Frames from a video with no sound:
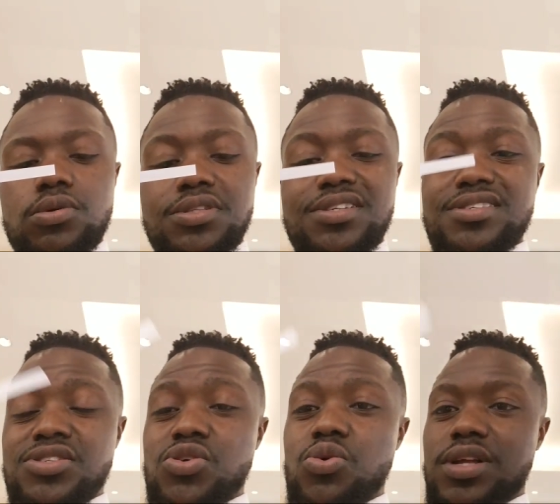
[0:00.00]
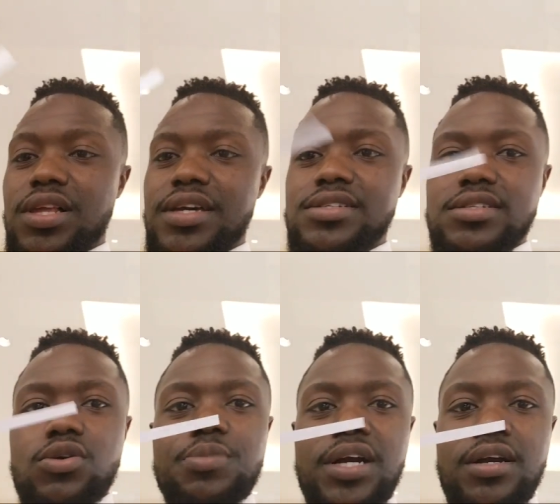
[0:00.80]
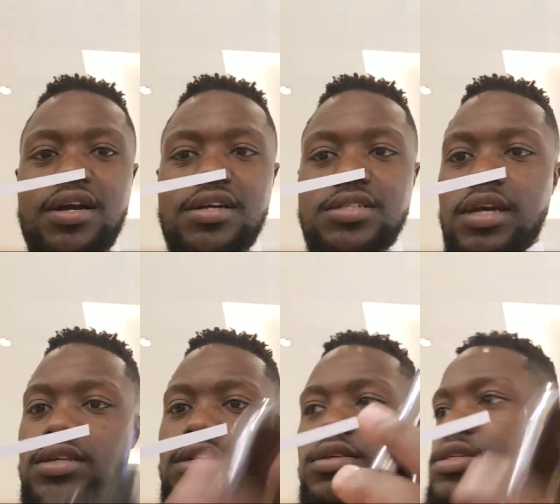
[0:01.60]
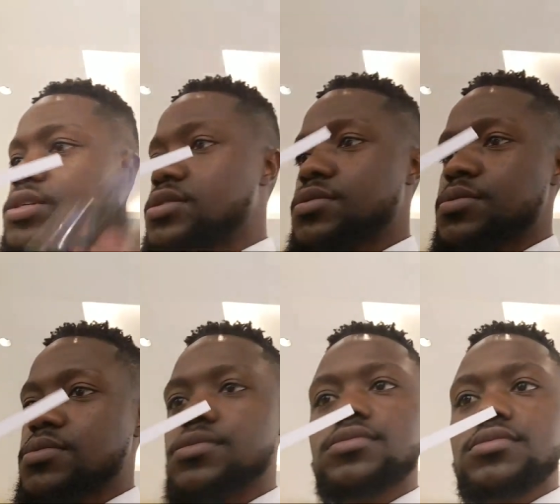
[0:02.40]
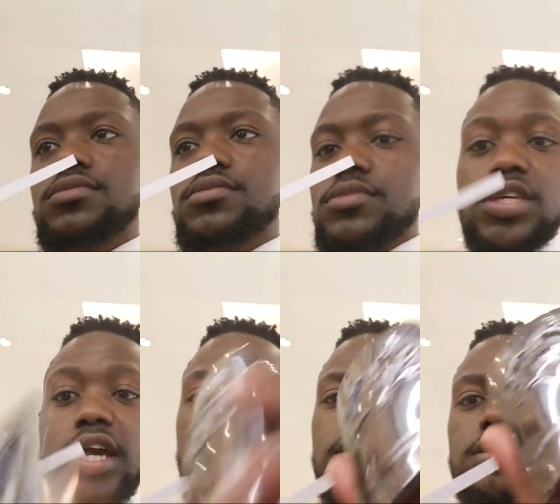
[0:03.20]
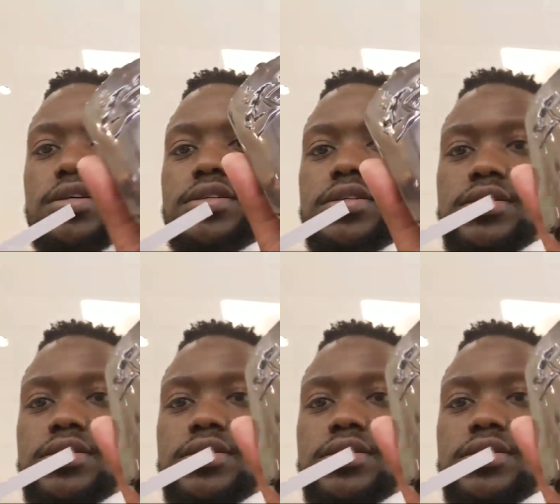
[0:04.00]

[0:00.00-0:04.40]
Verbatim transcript: This is so classy. Oh my gosh, I need this. Yeah, I need this.